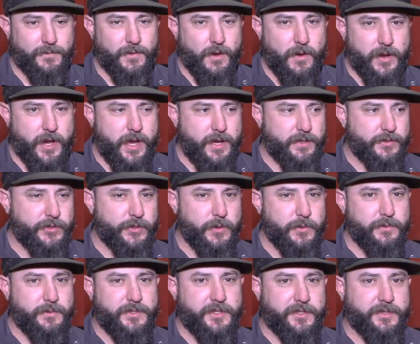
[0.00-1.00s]
Okay,
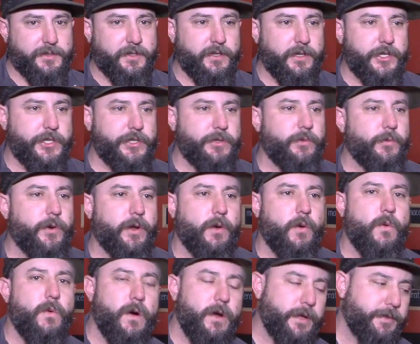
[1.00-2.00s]
so distillation
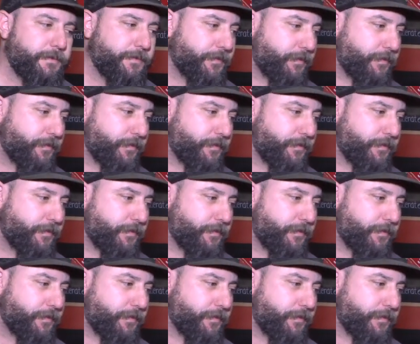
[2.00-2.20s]
101.